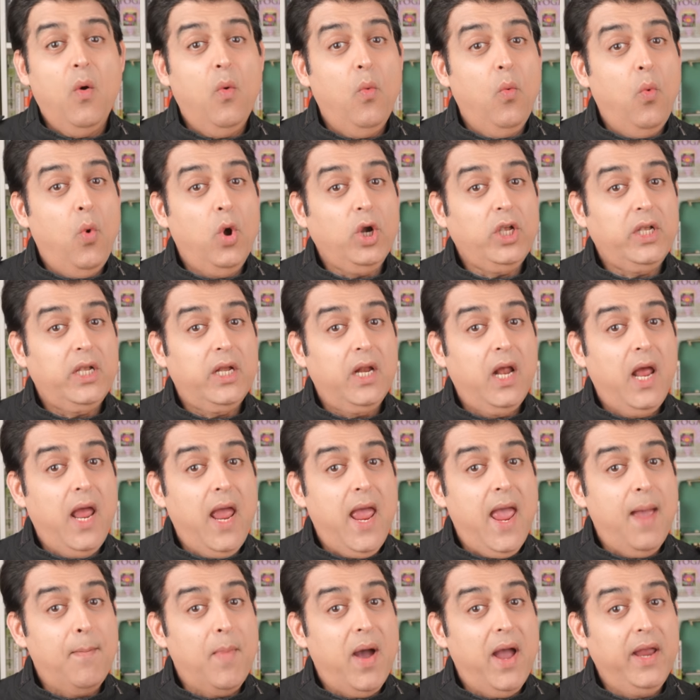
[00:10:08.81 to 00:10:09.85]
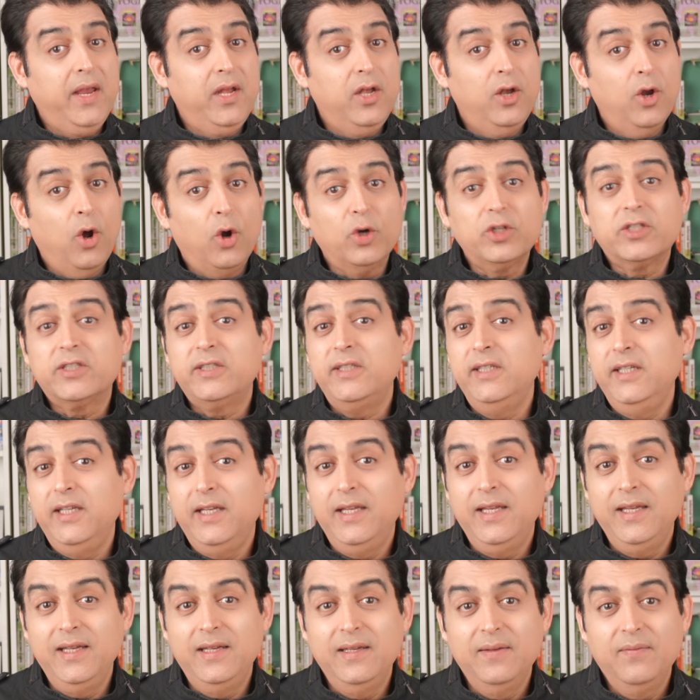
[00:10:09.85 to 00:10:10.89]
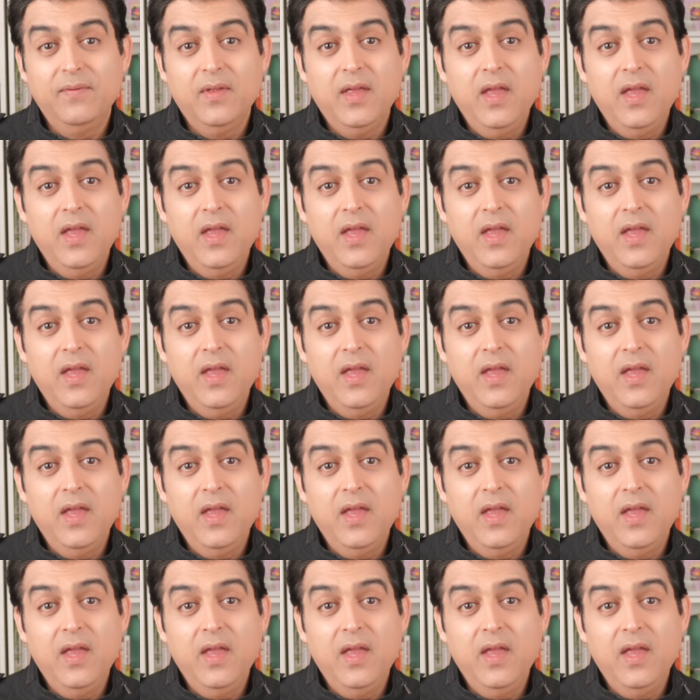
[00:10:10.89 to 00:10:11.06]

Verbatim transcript: What am I not seeing?